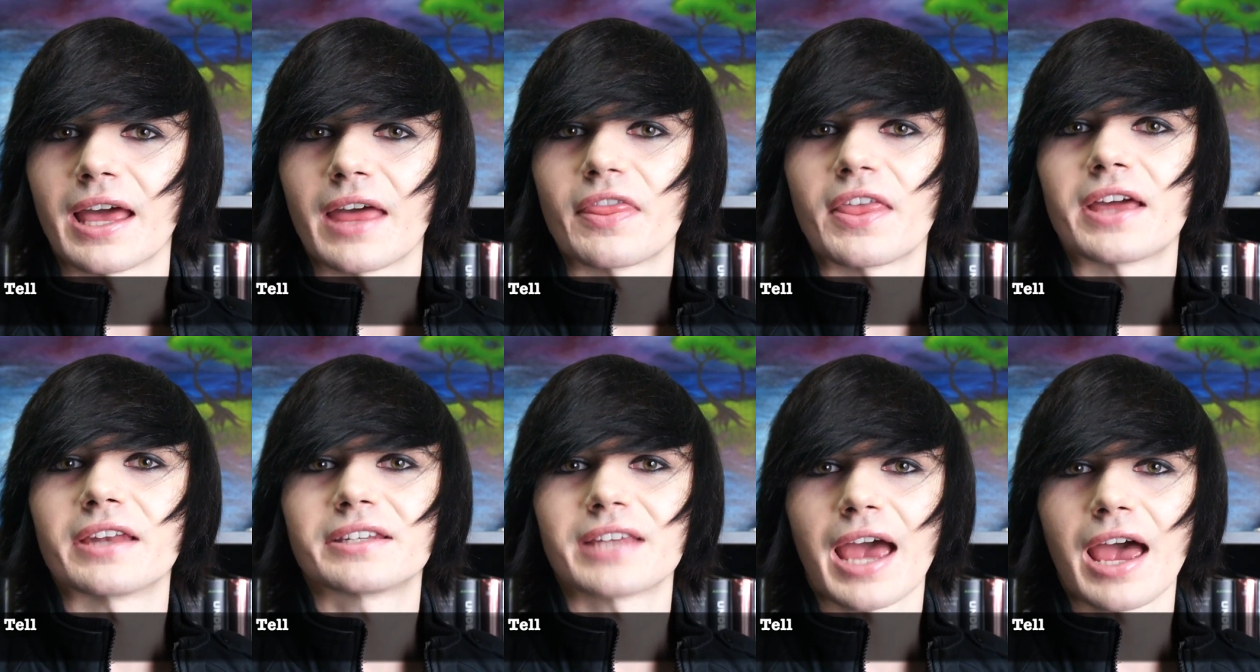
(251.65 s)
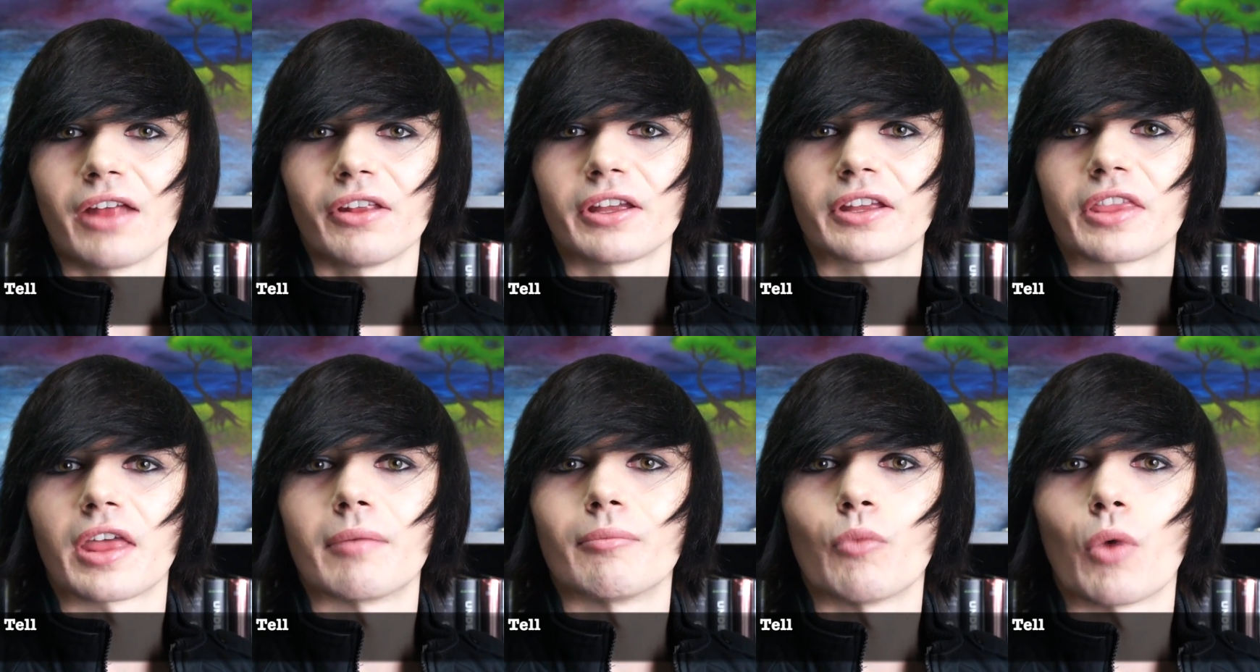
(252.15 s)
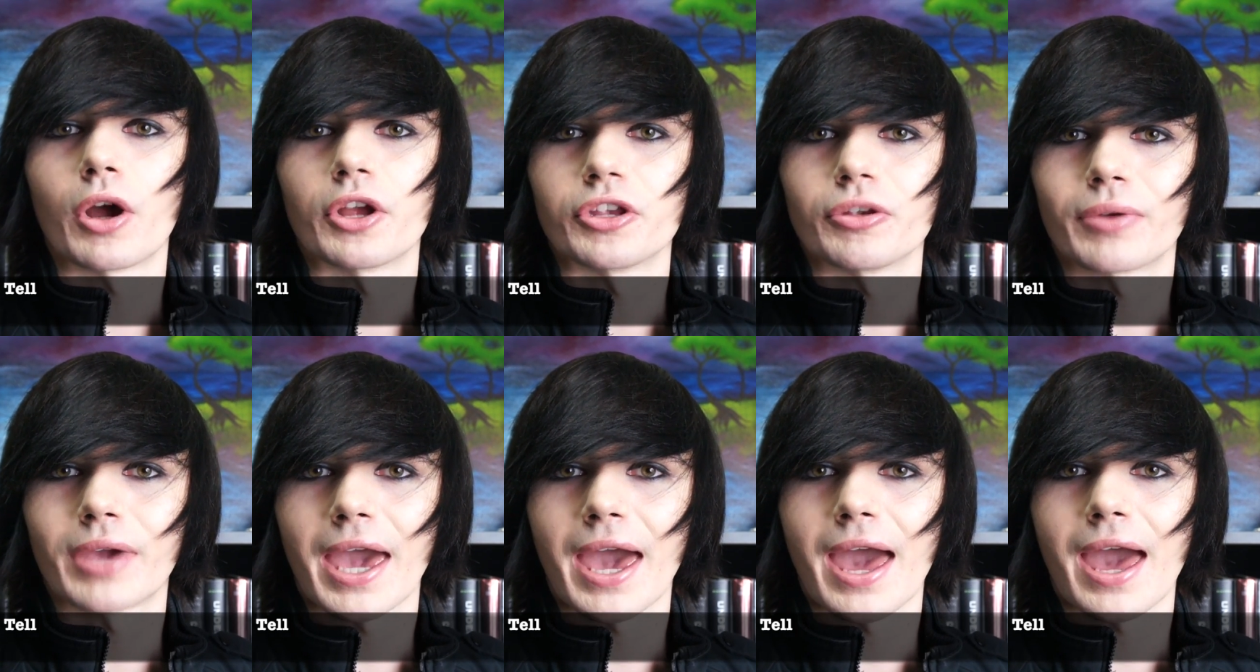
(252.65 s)
and then telling them what
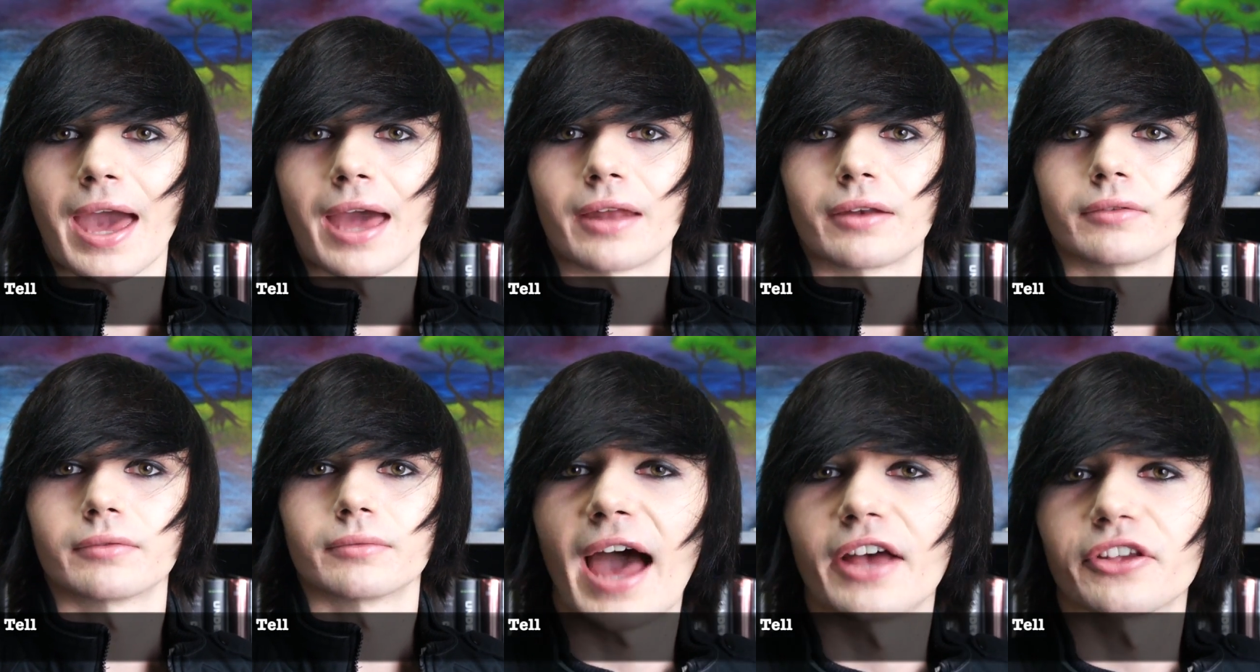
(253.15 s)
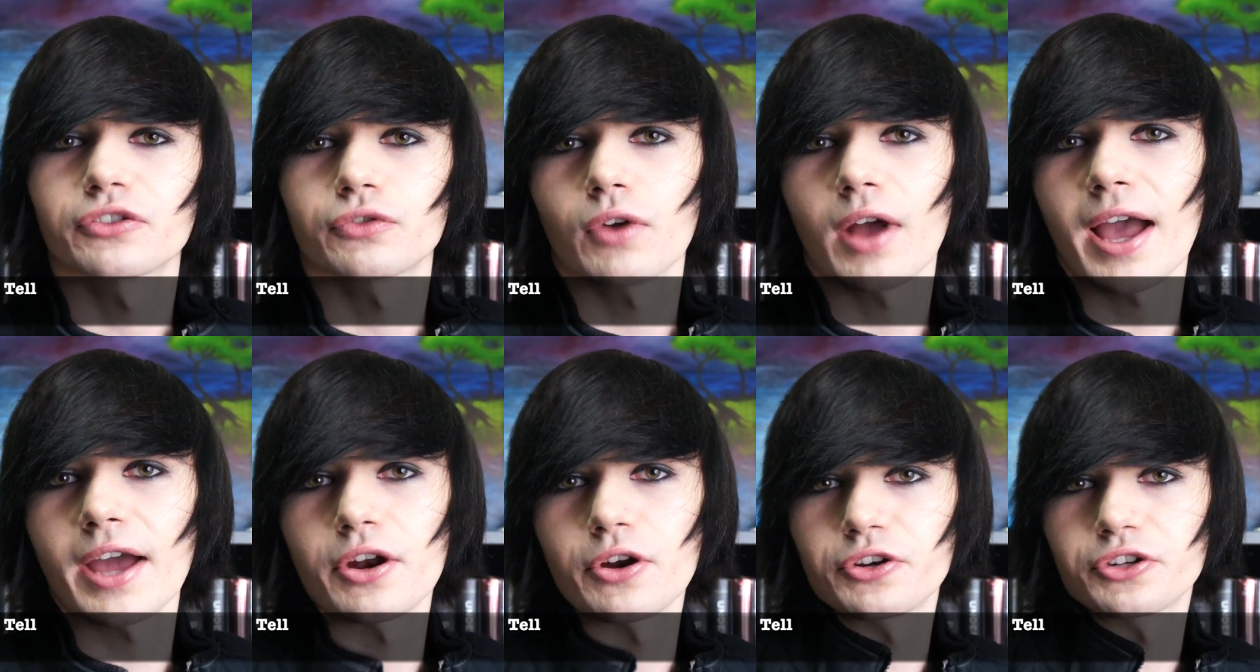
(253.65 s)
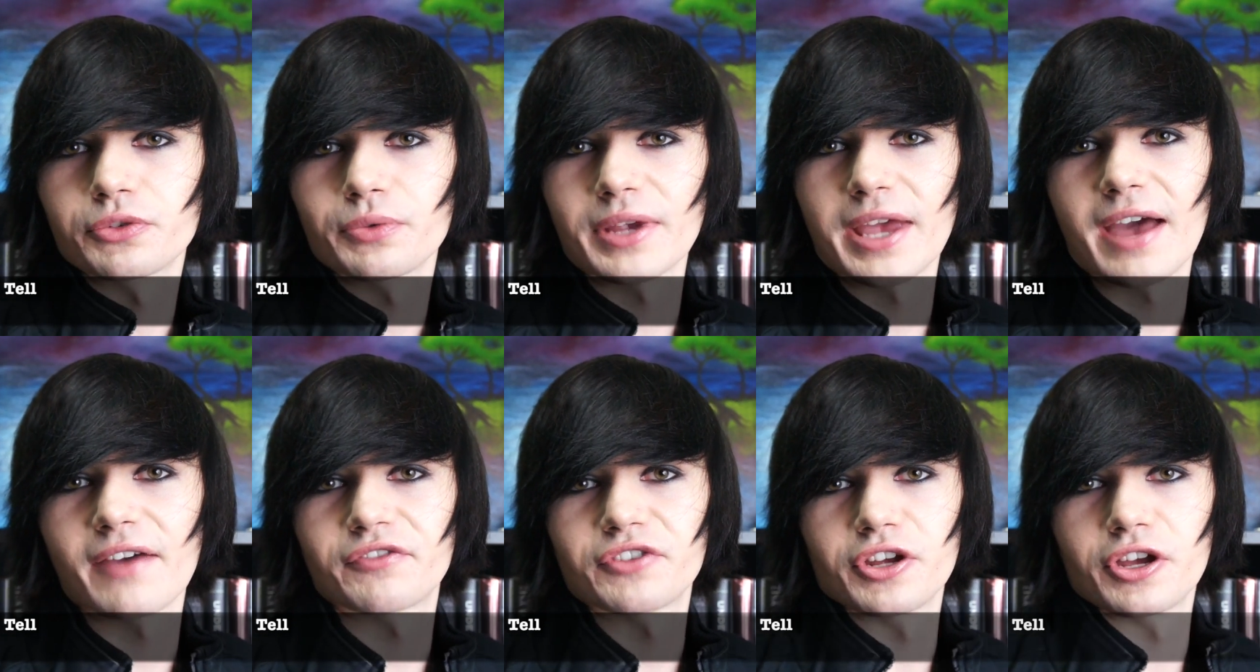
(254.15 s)
you can. As writers,
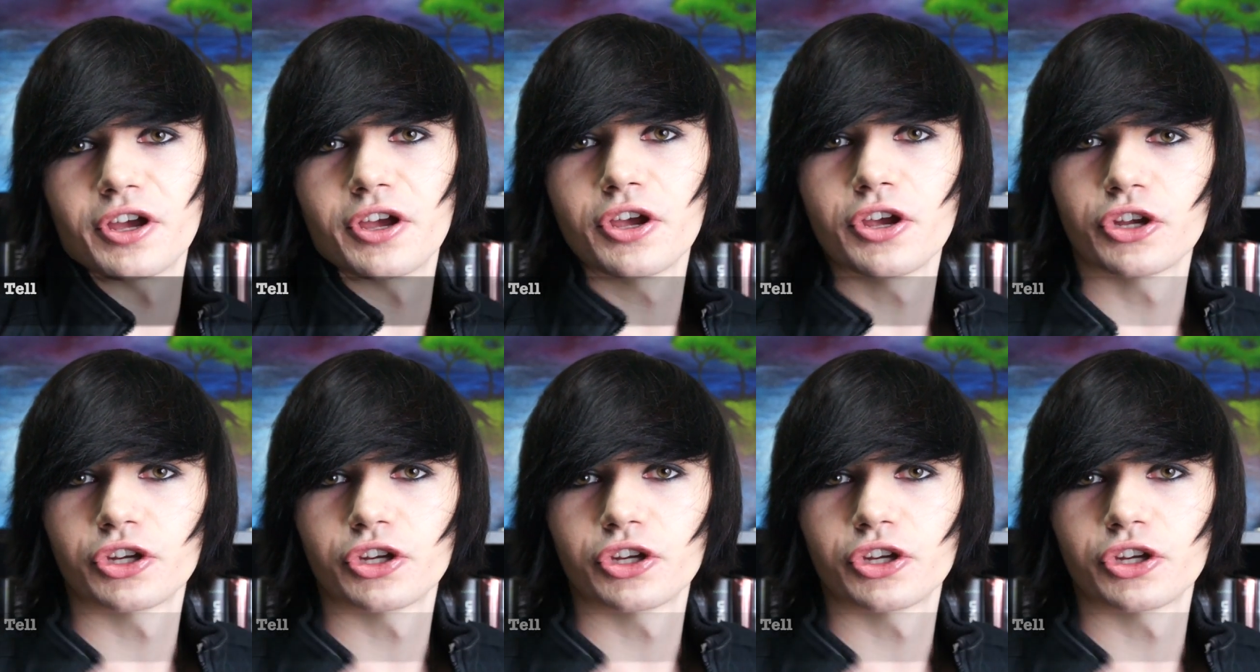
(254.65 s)
we have to